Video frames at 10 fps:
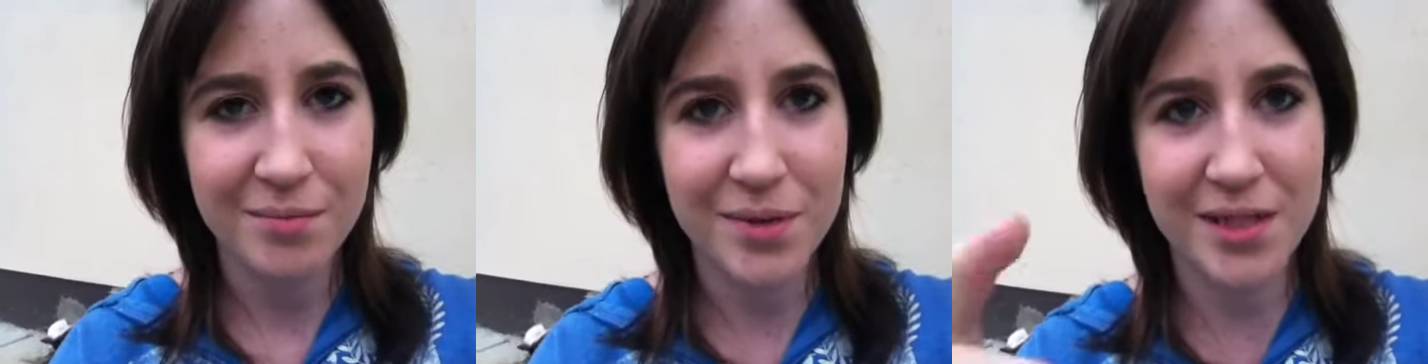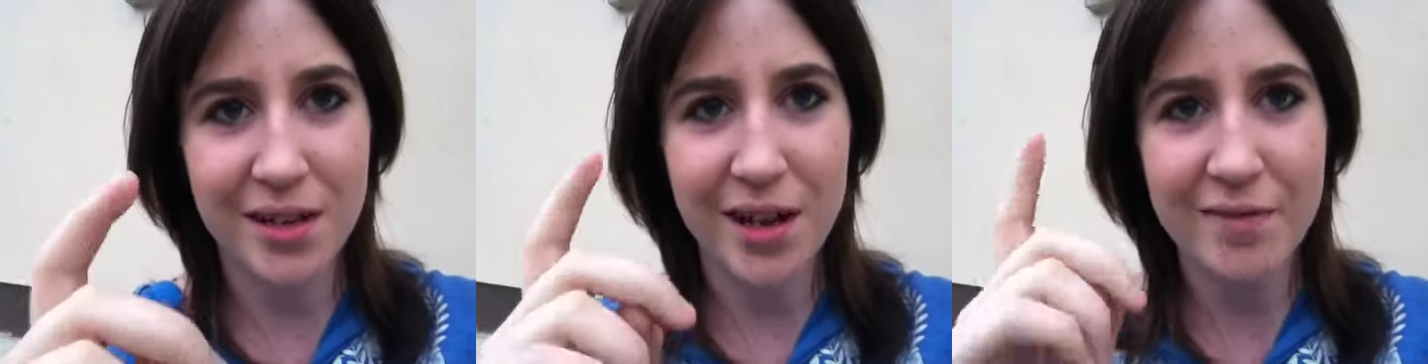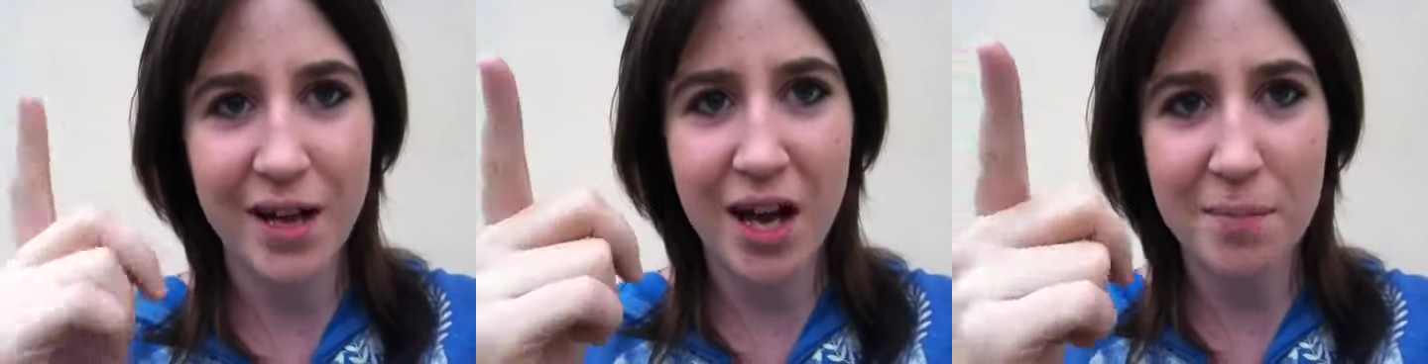See, I
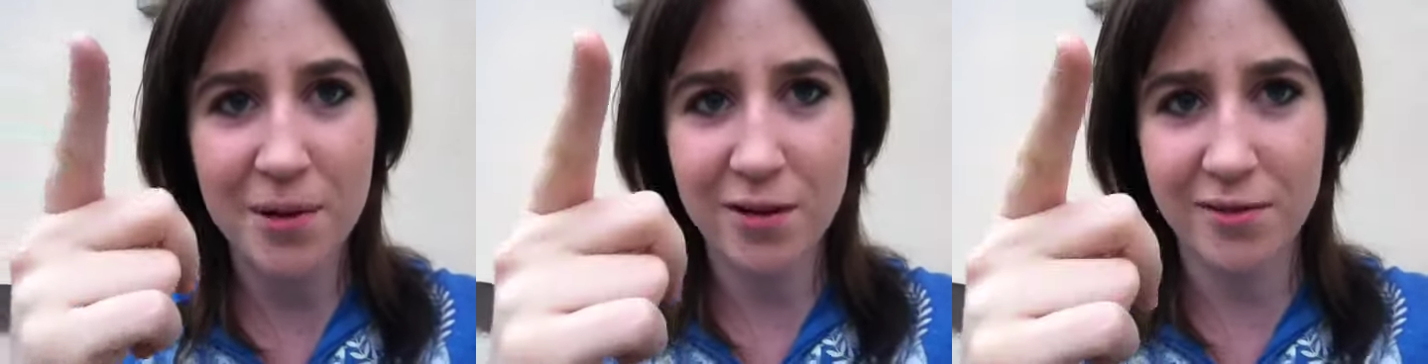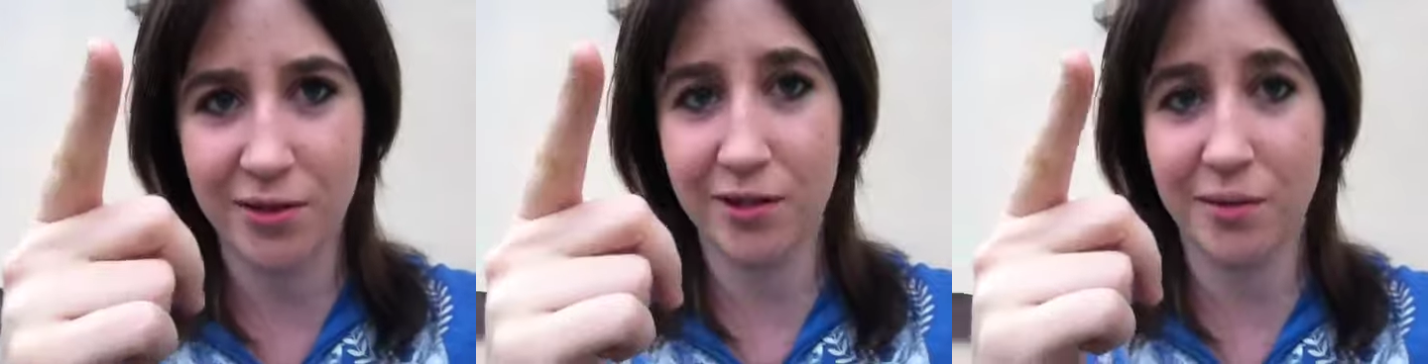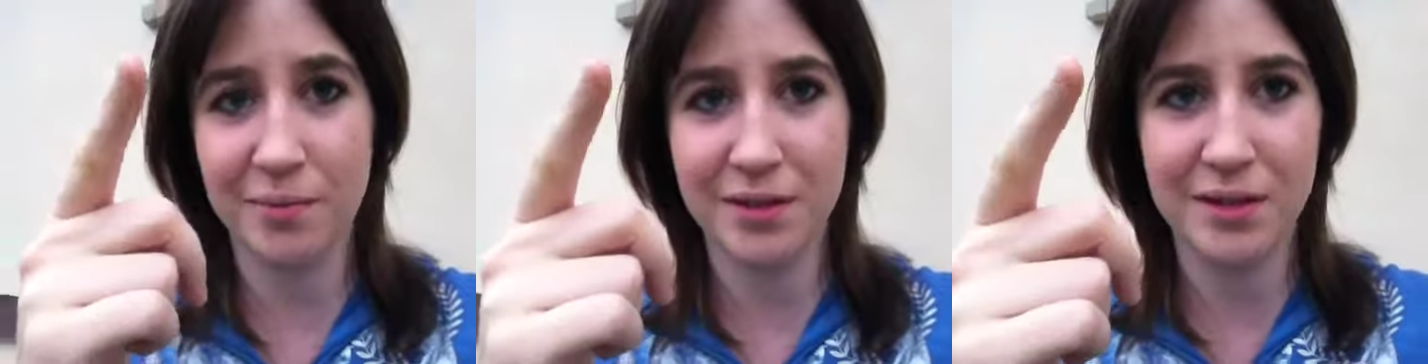have a habit of looking
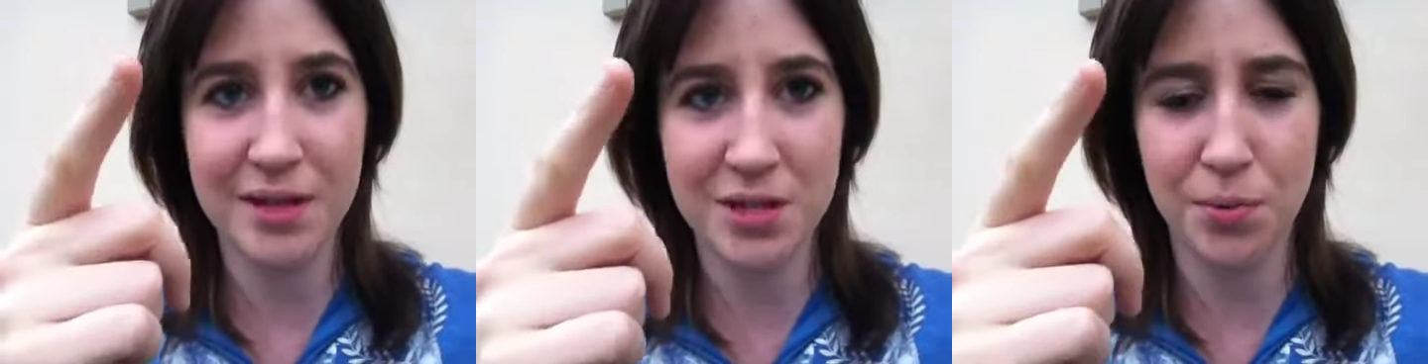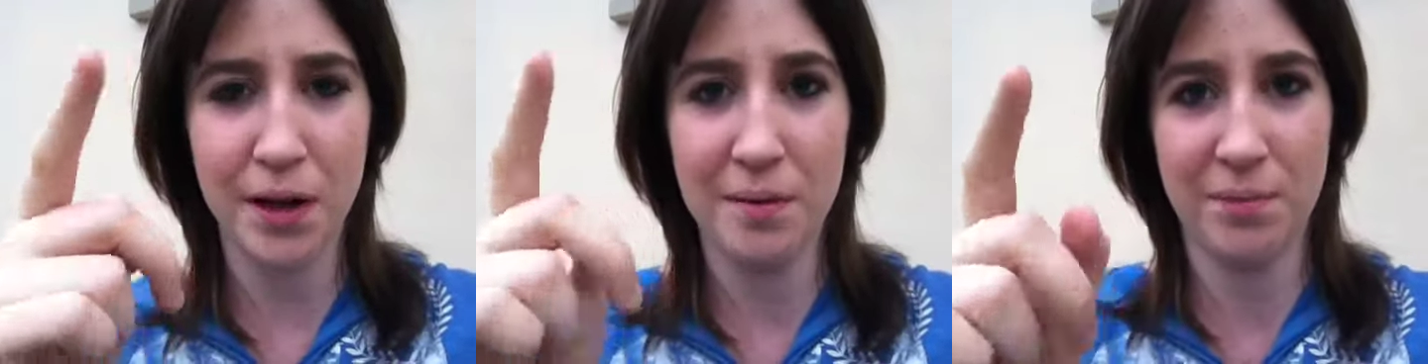up this way,